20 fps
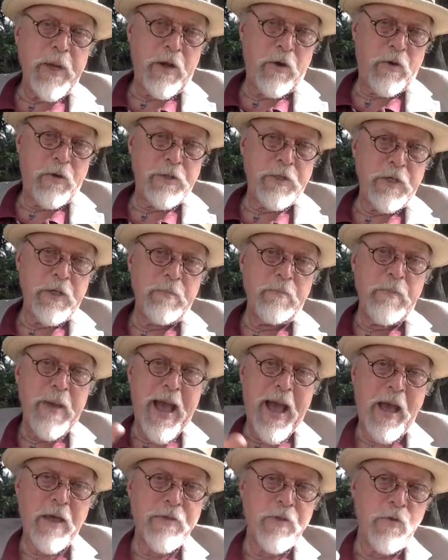parenting,
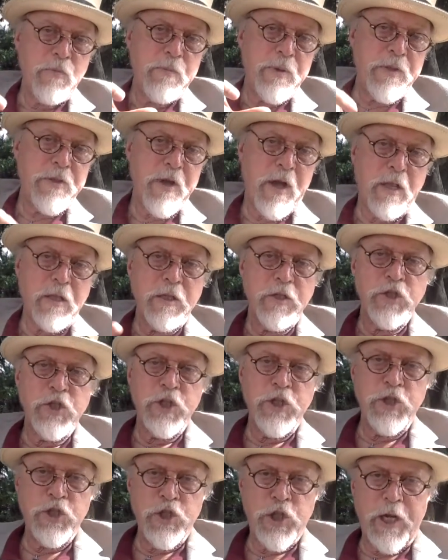
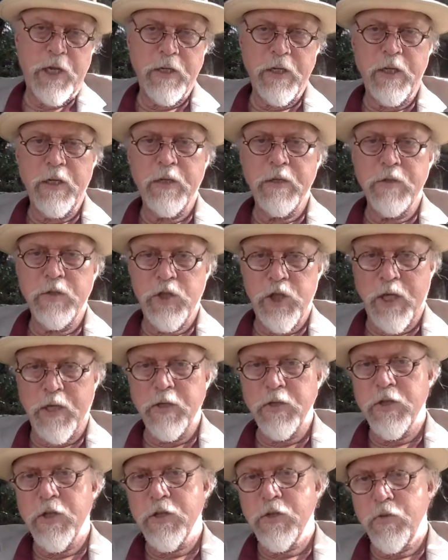pathopathology, genic,
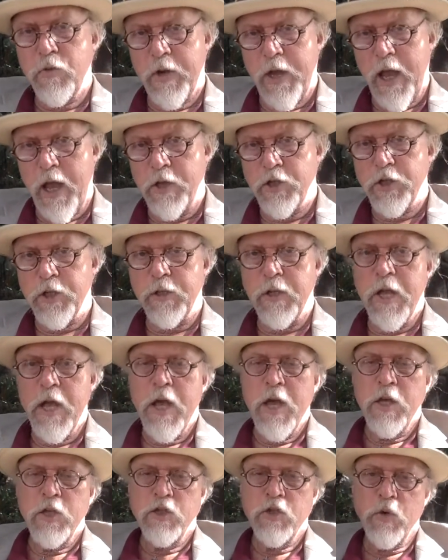genesis creation.
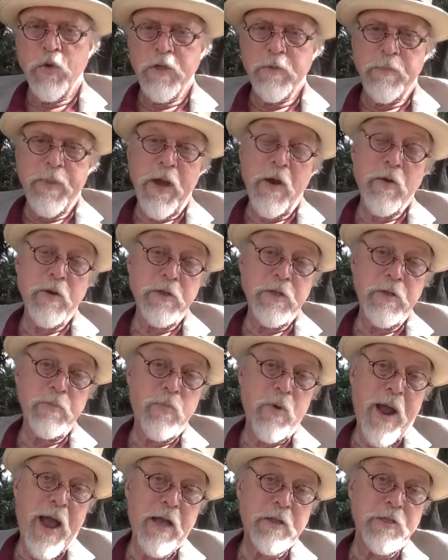So it's parenting
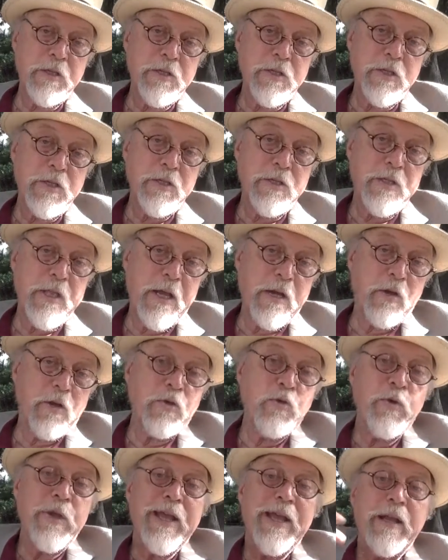practices that are
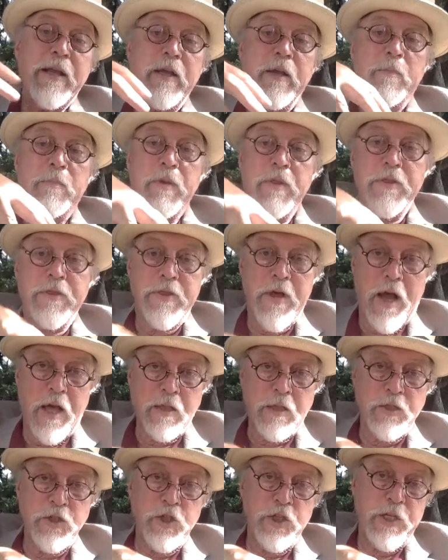creating a
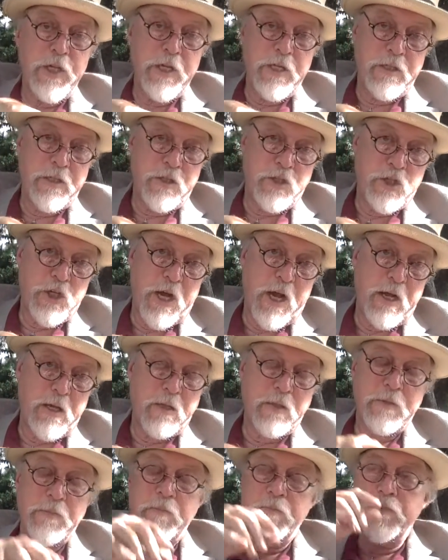pathology in the
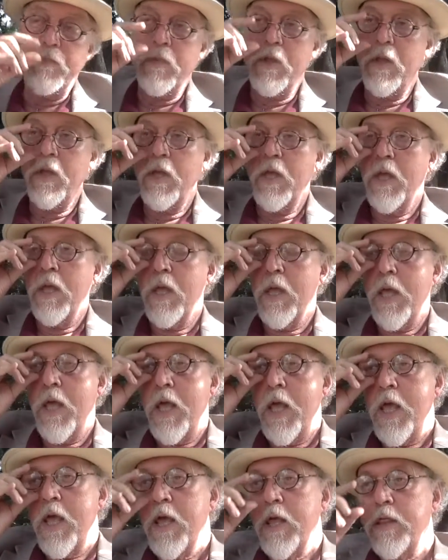child.
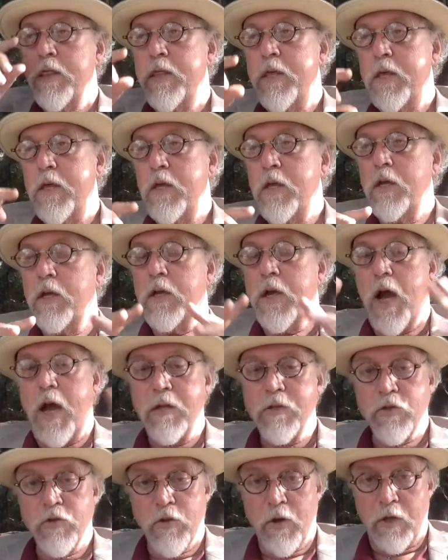The
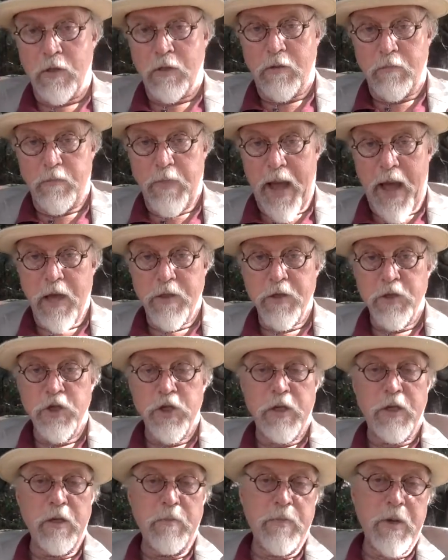construct of
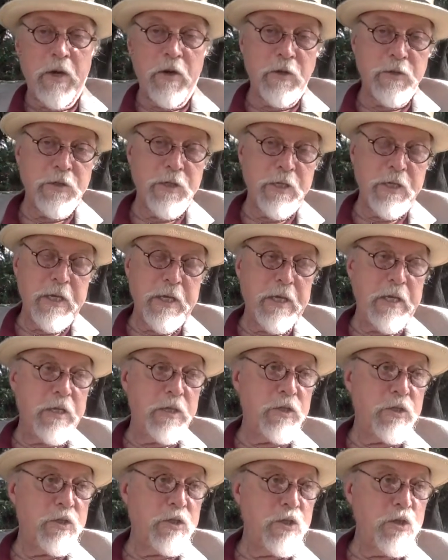pathogenic parenting
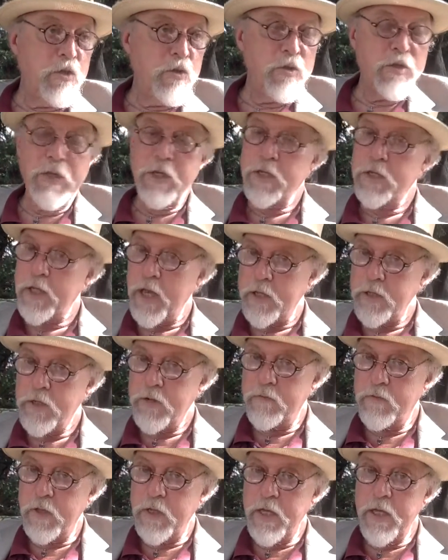is used
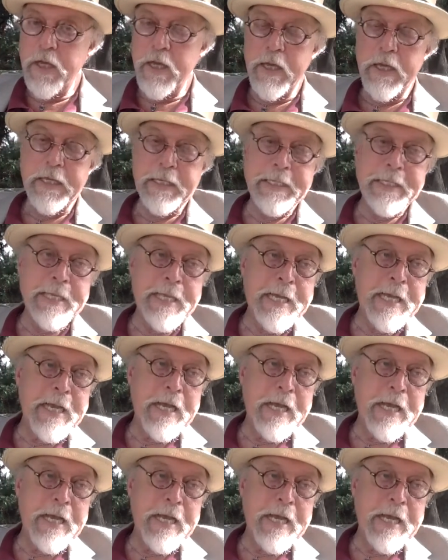extensively in